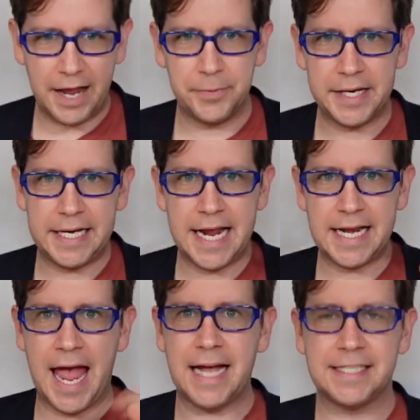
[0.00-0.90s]
and we
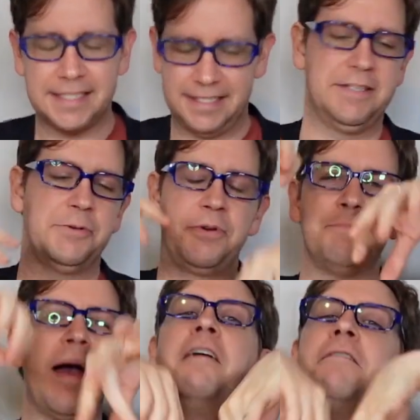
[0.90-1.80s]
gain access that sort of
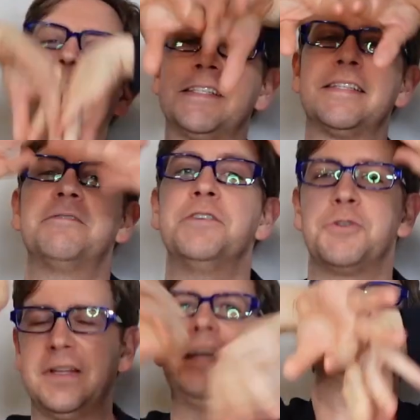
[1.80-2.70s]
manifests
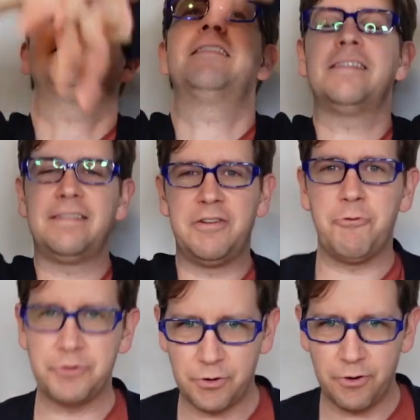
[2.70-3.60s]
visually as this,
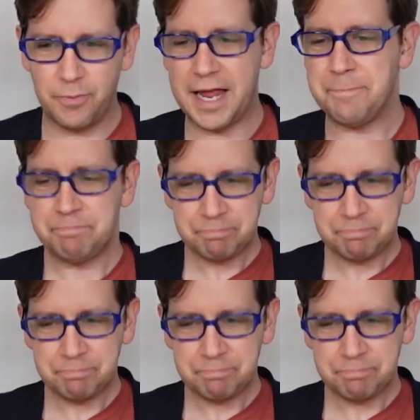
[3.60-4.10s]
doorway.